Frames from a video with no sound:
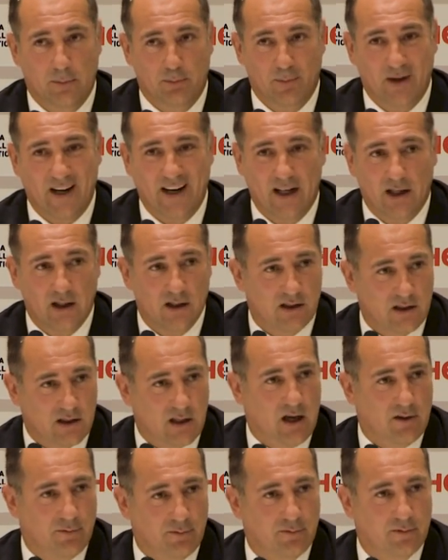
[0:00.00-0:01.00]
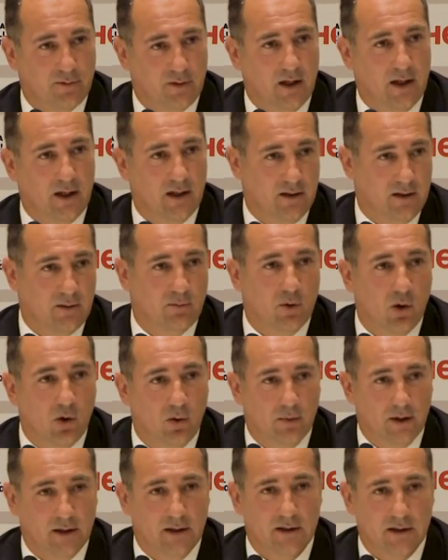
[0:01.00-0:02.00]
playing stuff at the
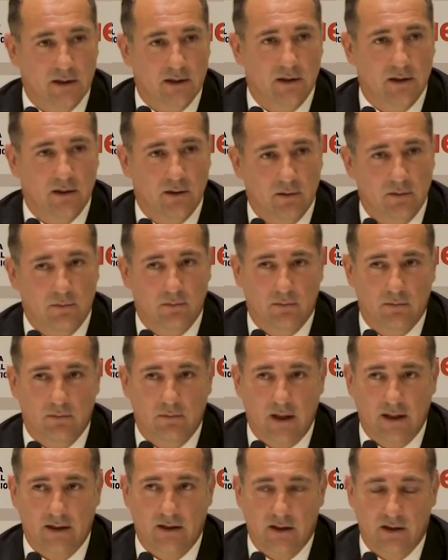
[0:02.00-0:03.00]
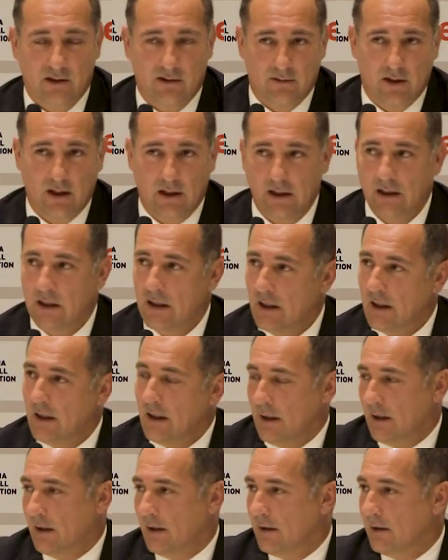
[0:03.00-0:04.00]
moment, but as well
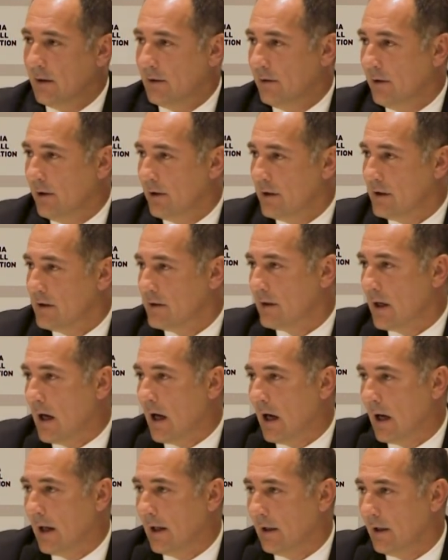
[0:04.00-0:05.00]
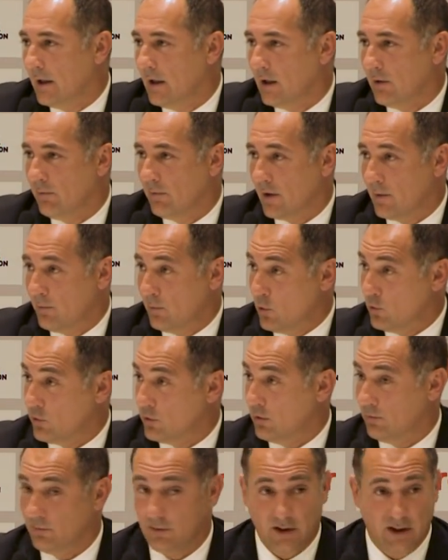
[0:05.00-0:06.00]
there is I-League where
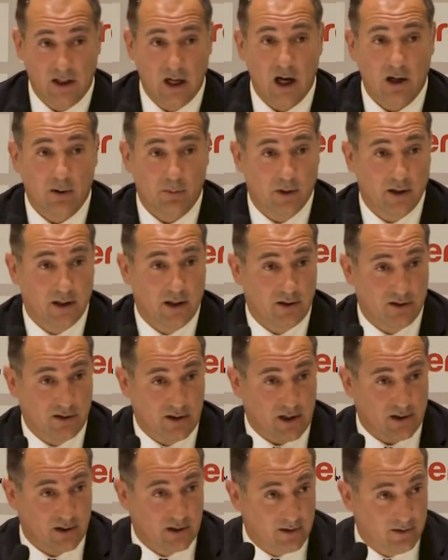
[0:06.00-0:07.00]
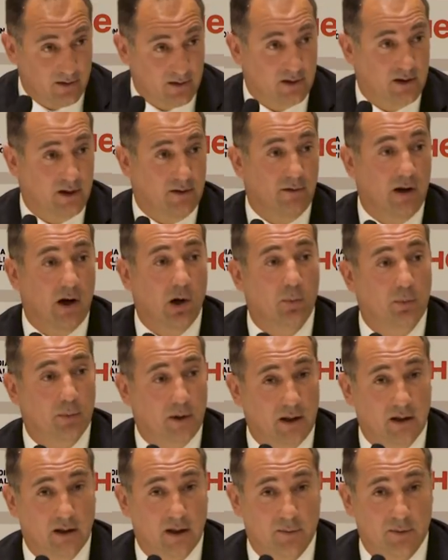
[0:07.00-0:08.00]
most of the young players are
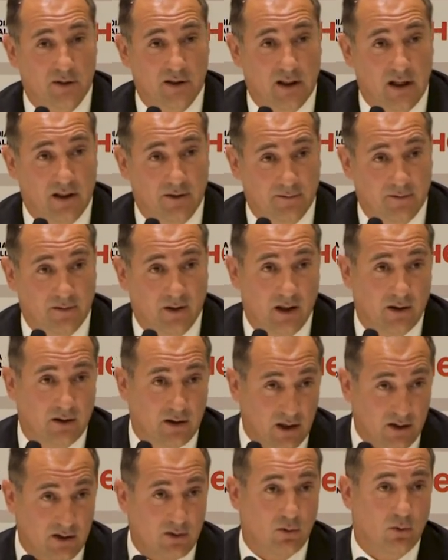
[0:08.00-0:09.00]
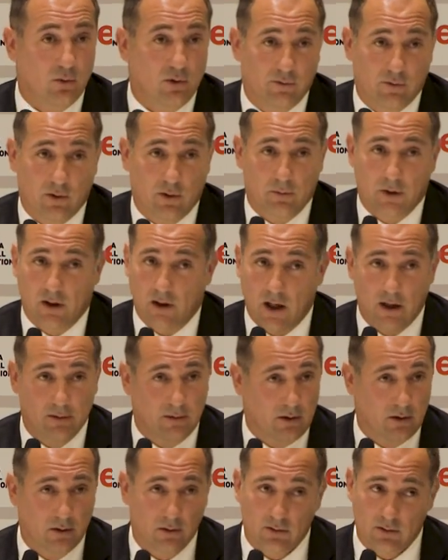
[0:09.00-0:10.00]
developing themselves, and that's good for me. I
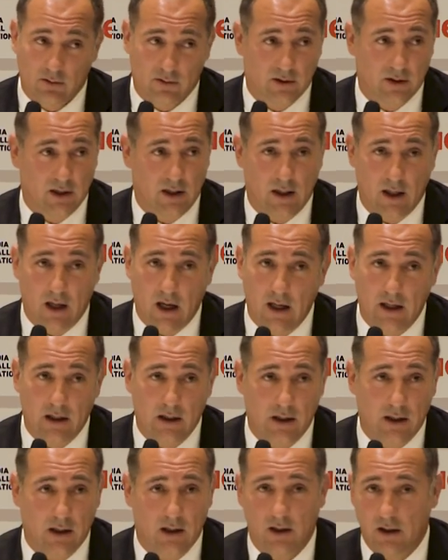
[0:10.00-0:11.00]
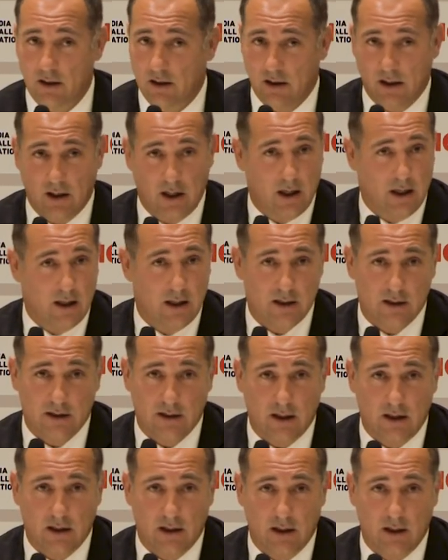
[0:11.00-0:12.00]
will go to see I-League,
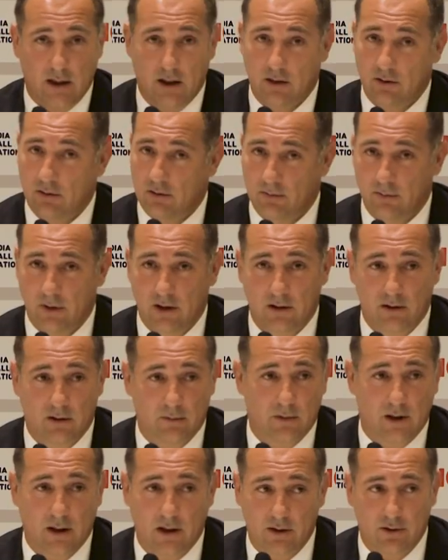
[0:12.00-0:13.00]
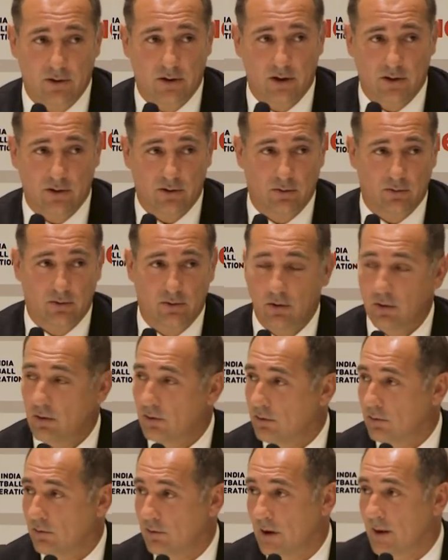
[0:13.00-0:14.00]
ISL League, to meet the managers, to
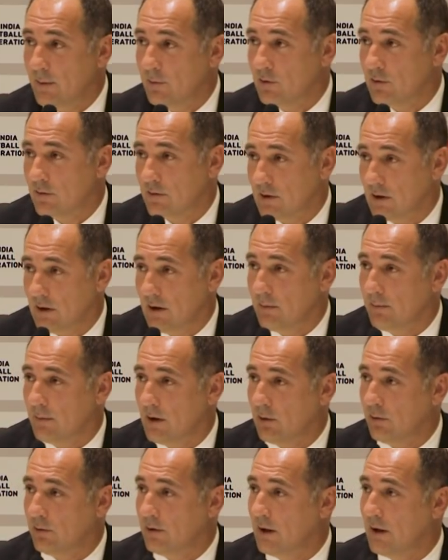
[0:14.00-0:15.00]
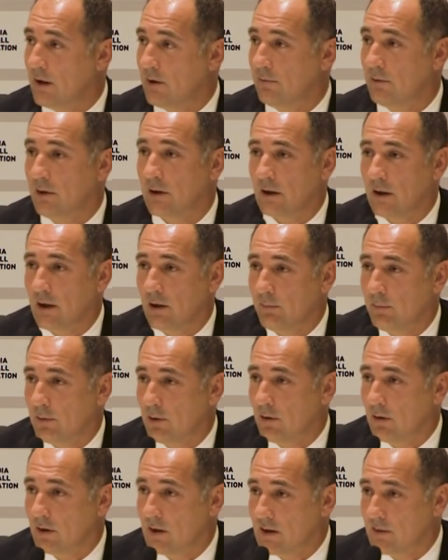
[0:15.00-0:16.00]
talk to them, to see about their working
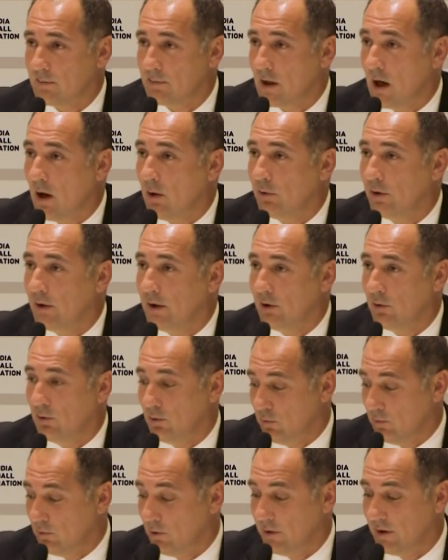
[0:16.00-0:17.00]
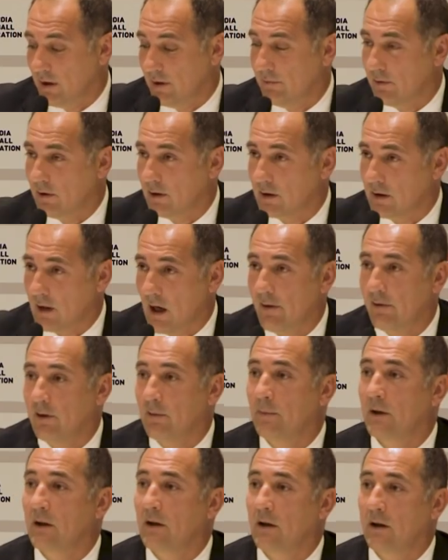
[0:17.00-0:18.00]
program, how they do, what they work. I will
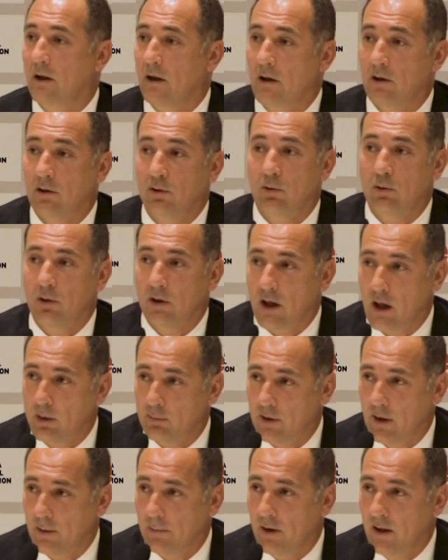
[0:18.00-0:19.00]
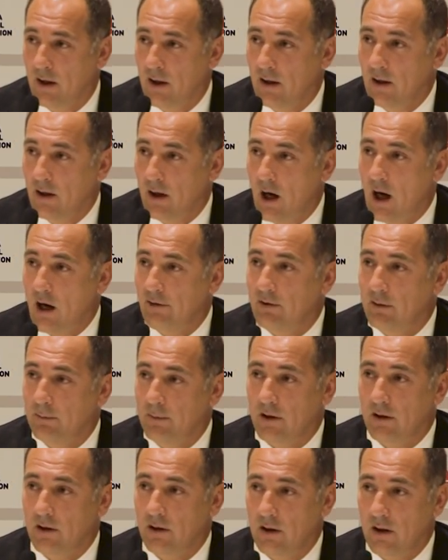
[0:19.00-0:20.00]
be here to help them. I will
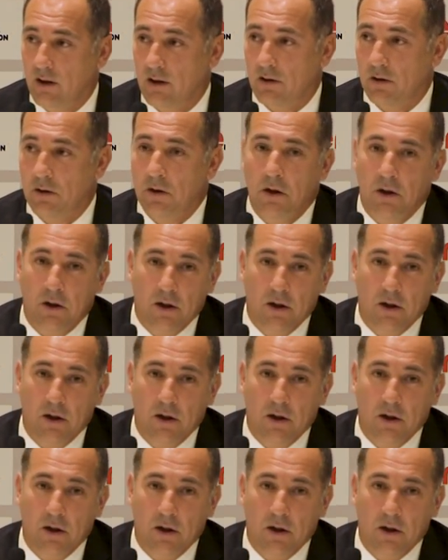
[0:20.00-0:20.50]
be here